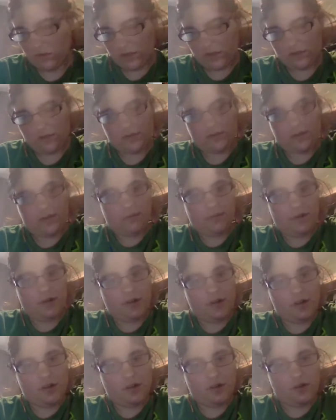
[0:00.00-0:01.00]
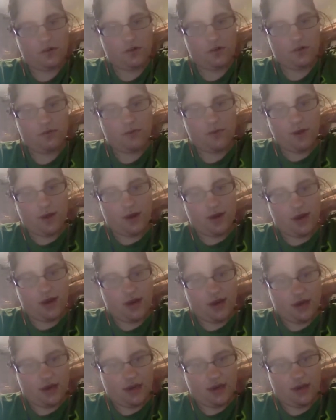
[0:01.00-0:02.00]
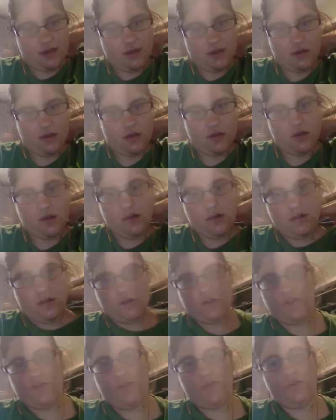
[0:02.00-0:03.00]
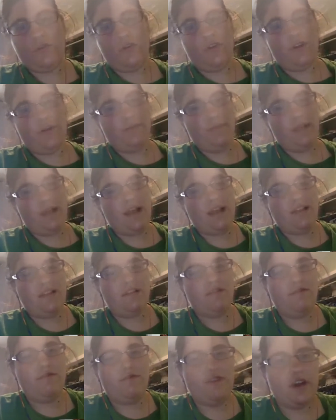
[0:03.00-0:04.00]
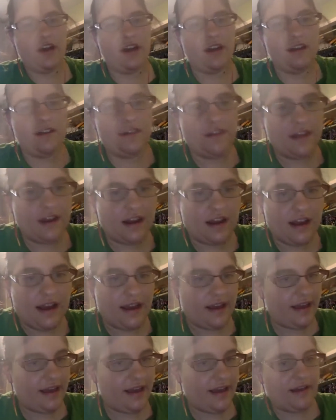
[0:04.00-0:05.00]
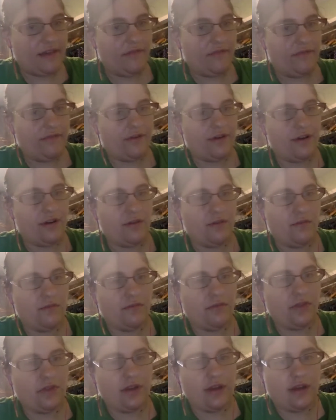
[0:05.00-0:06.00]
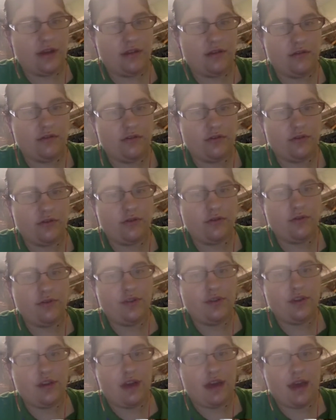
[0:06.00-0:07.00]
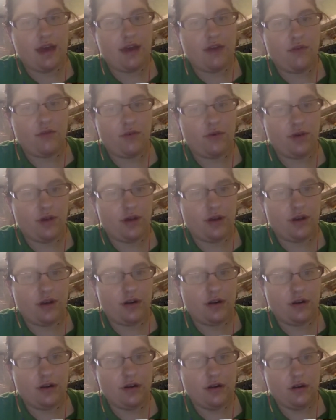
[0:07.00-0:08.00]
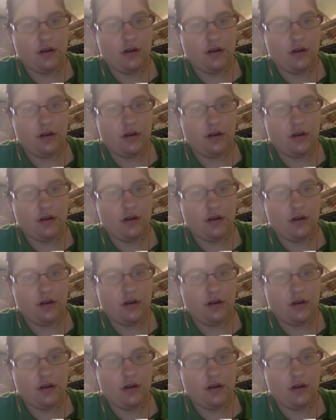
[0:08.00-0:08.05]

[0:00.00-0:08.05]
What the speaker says: So I'm going to use my 4 blocks of fade that I had from the truce to add one.